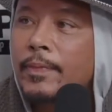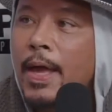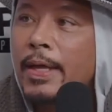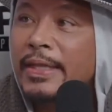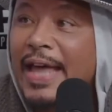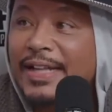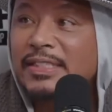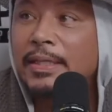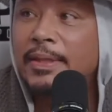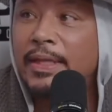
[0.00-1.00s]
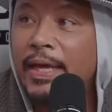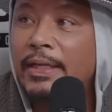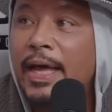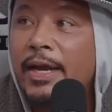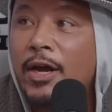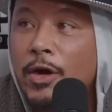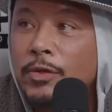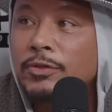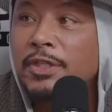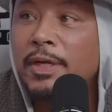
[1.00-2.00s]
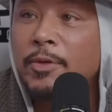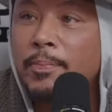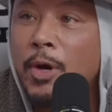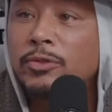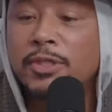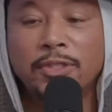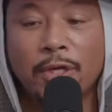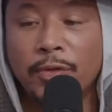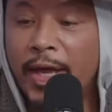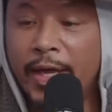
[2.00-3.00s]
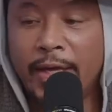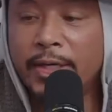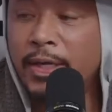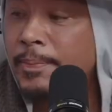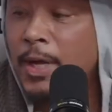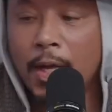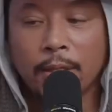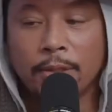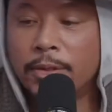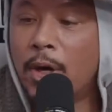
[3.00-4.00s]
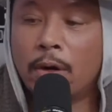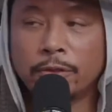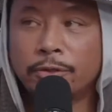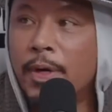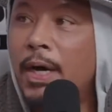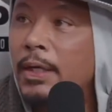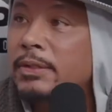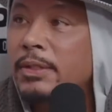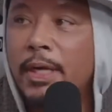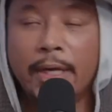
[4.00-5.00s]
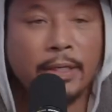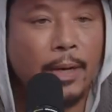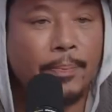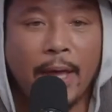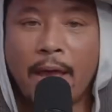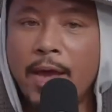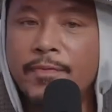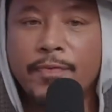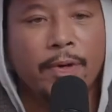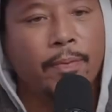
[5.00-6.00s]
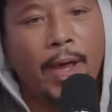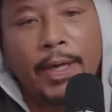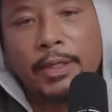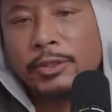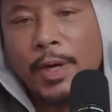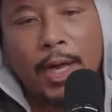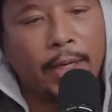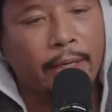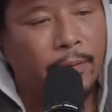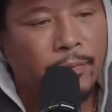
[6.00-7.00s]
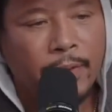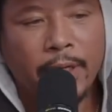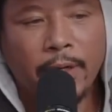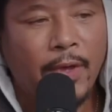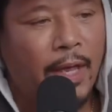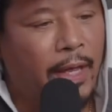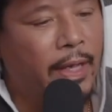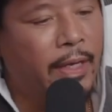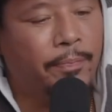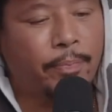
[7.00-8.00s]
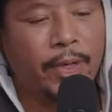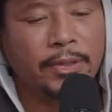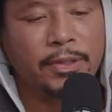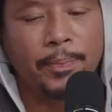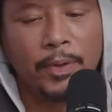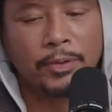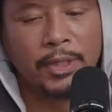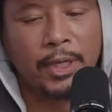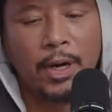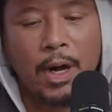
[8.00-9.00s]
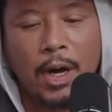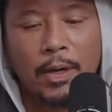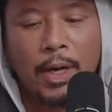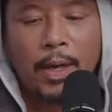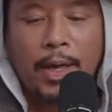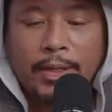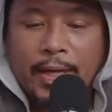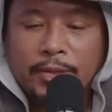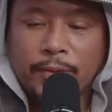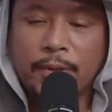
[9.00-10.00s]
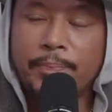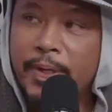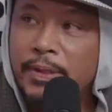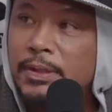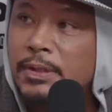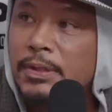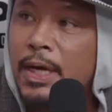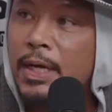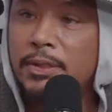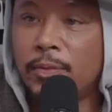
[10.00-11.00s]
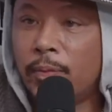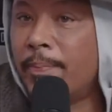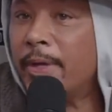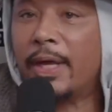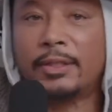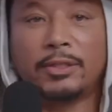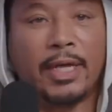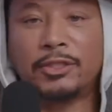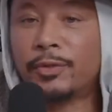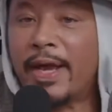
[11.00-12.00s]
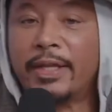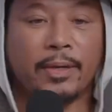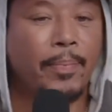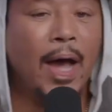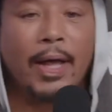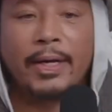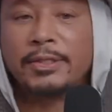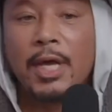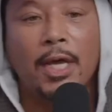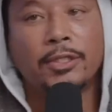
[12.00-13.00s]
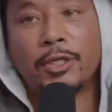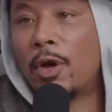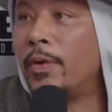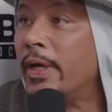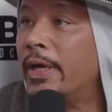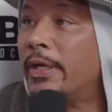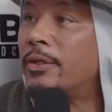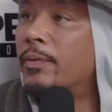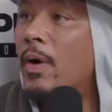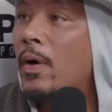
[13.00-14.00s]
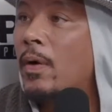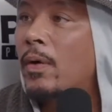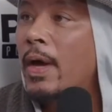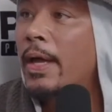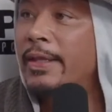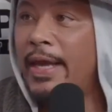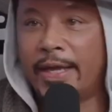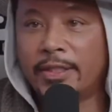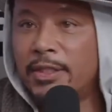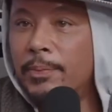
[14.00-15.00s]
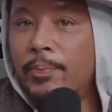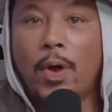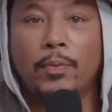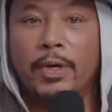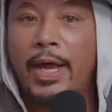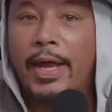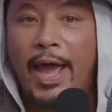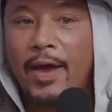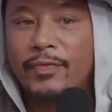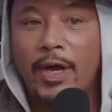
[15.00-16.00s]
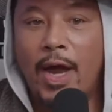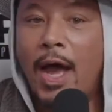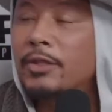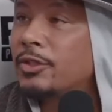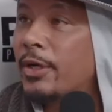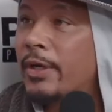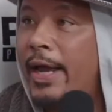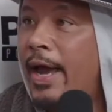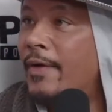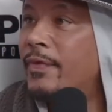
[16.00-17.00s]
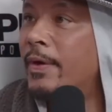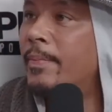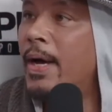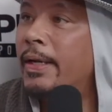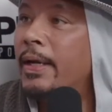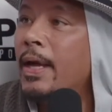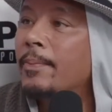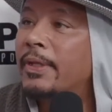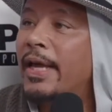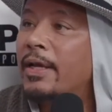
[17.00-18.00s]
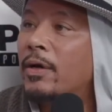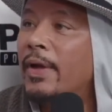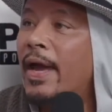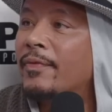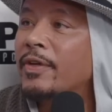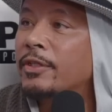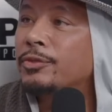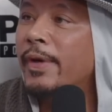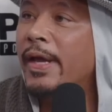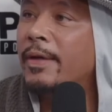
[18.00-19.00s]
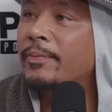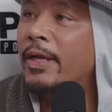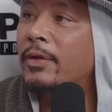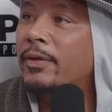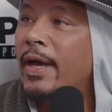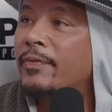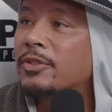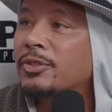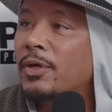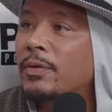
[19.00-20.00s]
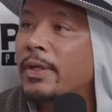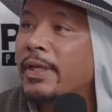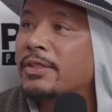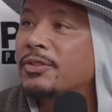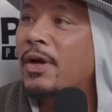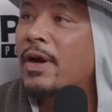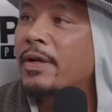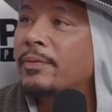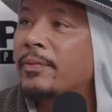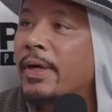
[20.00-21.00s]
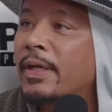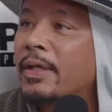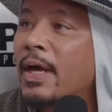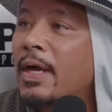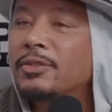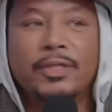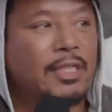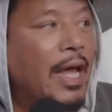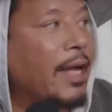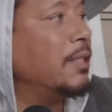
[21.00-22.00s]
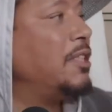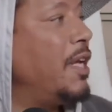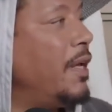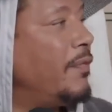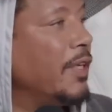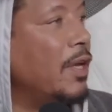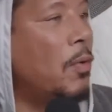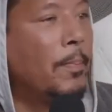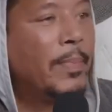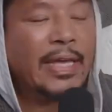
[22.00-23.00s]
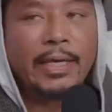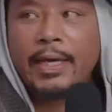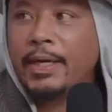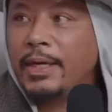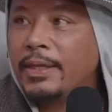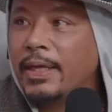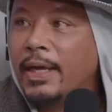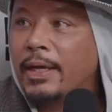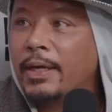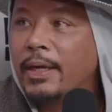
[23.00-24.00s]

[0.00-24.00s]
And that's the thing that hurts them the most. And so they end up on drugs, end up every way to try and get rid of any principles there are. And that's what the business does. And the women that trade their bodies to go and get the role, they get to the point where they have their Oscar, they have their money, but they don't have their dream. They don't have the soul that they started with. So it's like achieving don't mean anything.